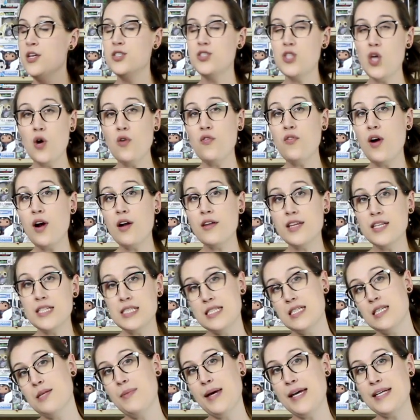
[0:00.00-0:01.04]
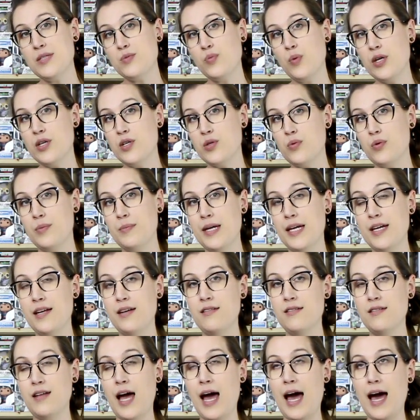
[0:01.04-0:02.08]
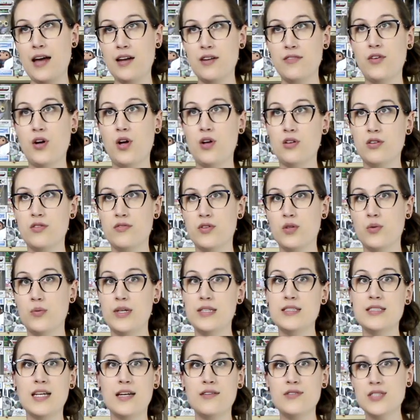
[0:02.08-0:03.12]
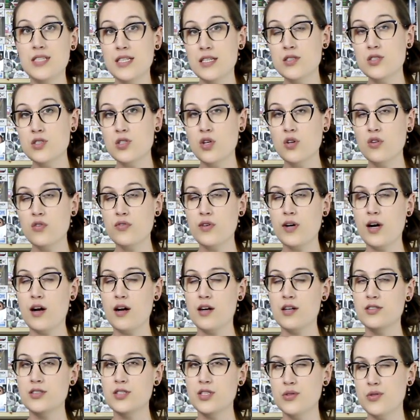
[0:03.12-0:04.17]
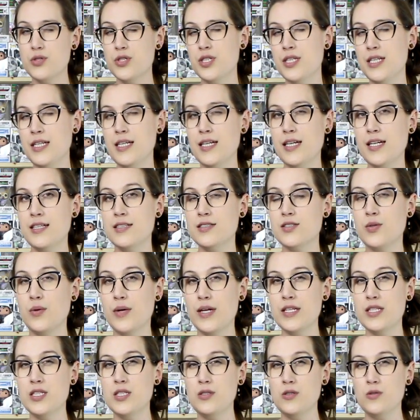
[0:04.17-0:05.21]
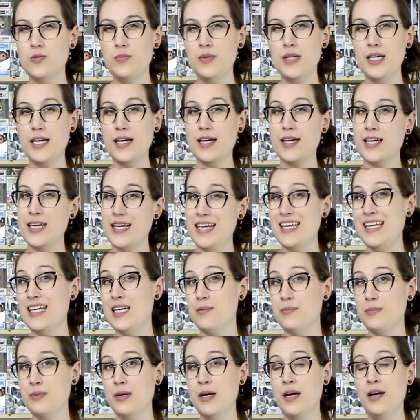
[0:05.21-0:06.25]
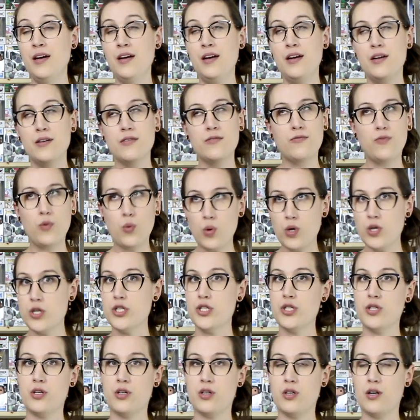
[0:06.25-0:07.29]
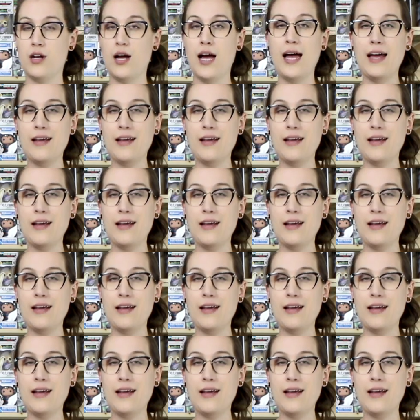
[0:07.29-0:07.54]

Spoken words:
So far, this is the best Wonder Woman out of all of the ones that I've seen so far, so she is going to be a keep for sure.